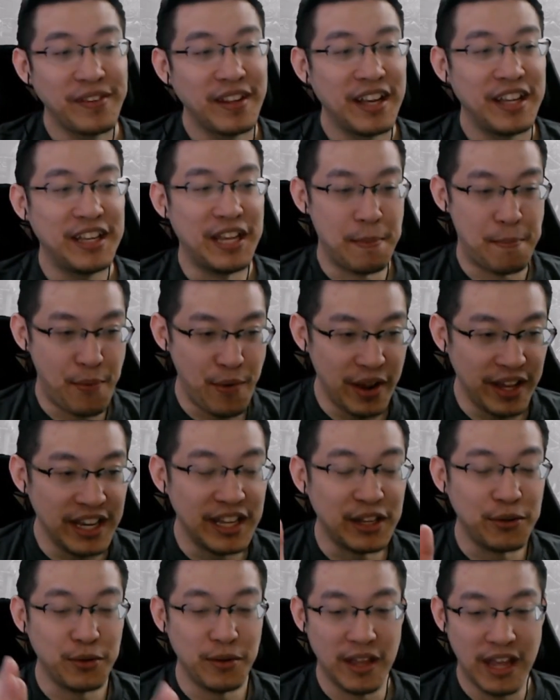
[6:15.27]
they bring
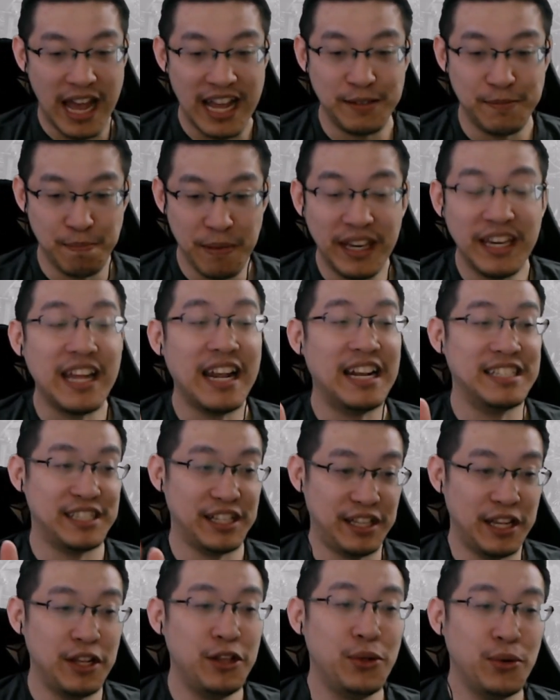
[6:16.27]
it to make it as a
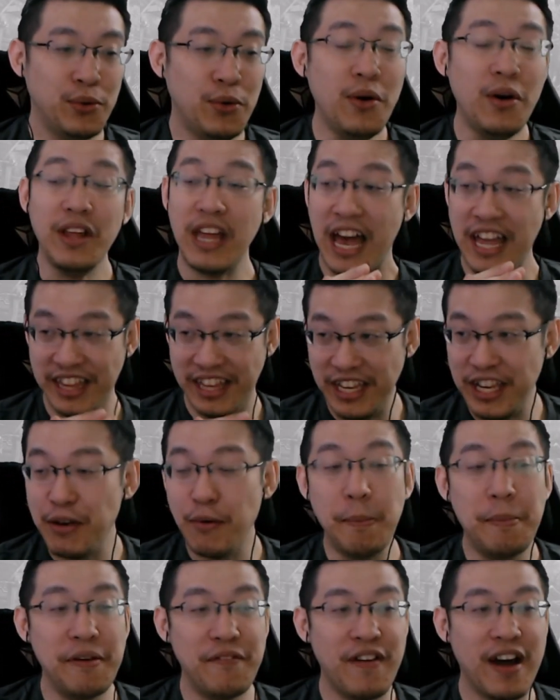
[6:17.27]
turn 2, I think it
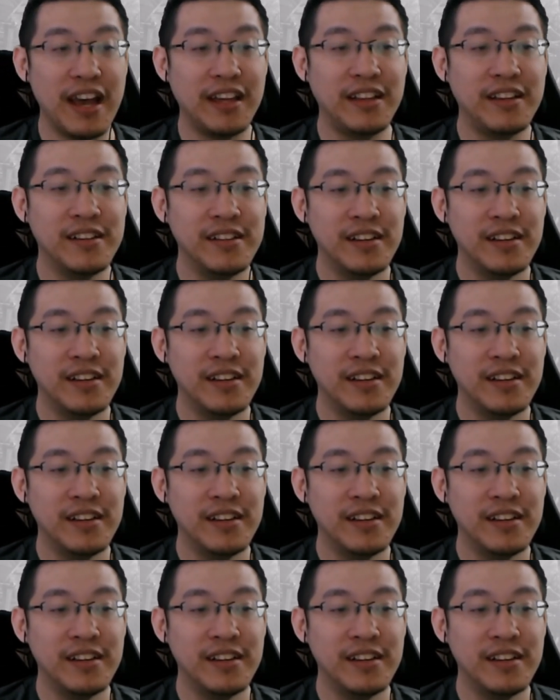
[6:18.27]
will be fine.